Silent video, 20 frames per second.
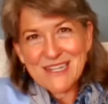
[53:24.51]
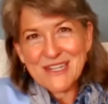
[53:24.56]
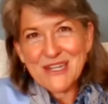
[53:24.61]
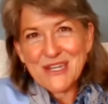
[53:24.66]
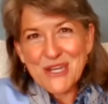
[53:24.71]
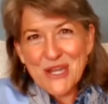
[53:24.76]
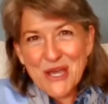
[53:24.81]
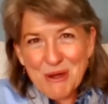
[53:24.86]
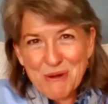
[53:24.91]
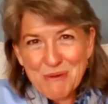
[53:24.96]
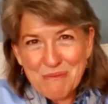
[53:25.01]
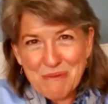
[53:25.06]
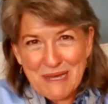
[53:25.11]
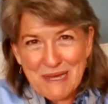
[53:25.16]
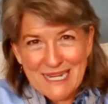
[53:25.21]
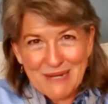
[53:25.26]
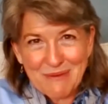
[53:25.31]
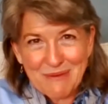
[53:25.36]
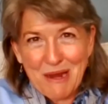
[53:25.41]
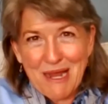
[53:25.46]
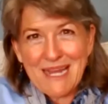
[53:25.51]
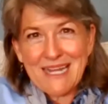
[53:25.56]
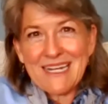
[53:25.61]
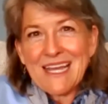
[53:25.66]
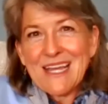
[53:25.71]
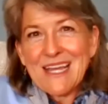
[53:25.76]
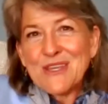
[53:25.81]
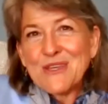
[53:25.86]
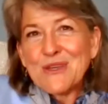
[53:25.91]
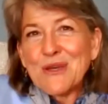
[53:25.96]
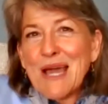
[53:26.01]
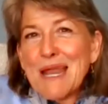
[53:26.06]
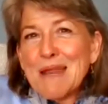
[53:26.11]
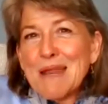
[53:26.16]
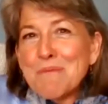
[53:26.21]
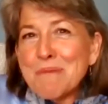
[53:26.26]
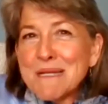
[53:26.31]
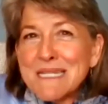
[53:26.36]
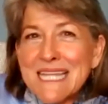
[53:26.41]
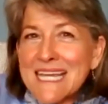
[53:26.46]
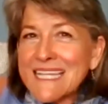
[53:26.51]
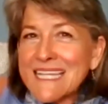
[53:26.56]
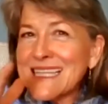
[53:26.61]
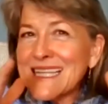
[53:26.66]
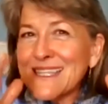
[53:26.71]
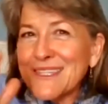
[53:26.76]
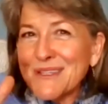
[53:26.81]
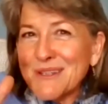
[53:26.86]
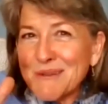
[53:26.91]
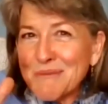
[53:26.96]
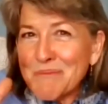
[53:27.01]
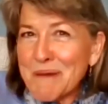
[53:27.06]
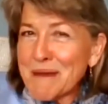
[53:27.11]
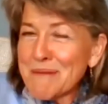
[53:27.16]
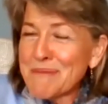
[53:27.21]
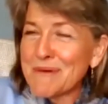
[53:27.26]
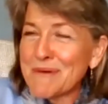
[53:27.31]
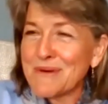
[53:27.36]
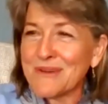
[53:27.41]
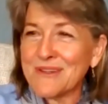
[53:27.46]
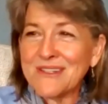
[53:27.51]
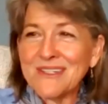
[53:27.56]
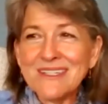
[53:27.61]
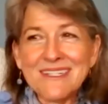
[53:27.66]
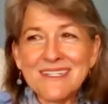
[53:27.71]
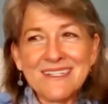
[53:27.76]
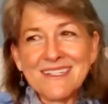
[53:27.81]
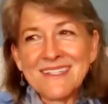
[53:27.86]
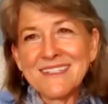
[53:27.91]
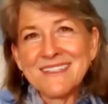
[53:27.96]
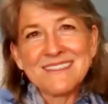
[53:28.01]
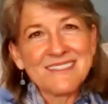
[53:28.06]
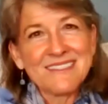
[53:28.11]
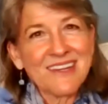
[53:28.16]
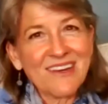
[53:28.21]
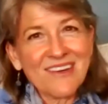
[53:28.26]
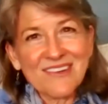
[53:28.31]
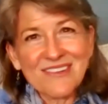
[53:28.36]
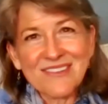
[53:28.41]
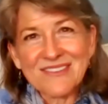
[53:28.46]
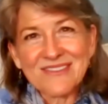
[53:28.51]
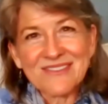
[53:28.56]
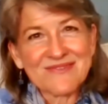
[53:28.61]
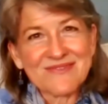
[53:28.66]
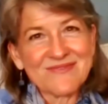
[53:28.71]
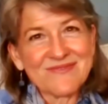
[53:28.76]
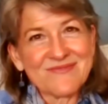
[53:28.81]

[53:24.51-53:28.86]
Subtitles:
Nobody, right? You got to protect the little bubble. No,